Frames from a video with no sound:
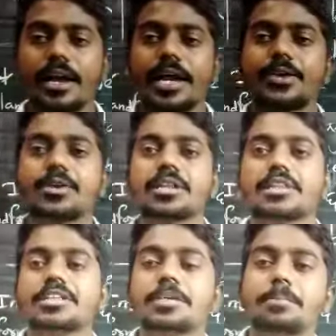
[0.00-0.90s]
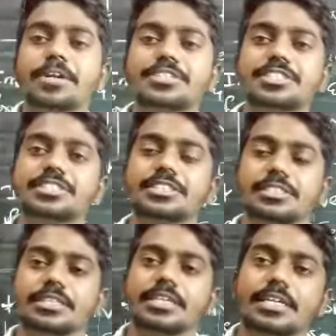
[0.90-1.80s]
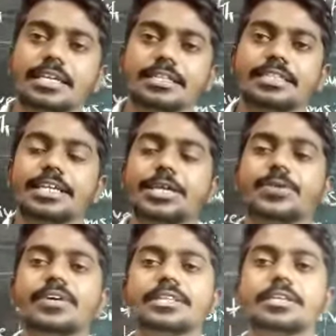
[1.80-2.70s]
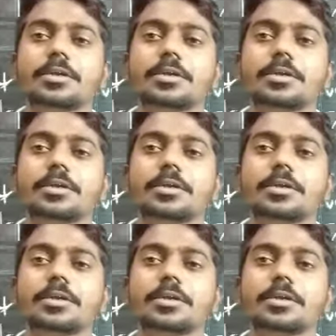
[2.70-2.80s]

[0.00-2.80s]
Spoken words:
and you can see in the pictures, they given the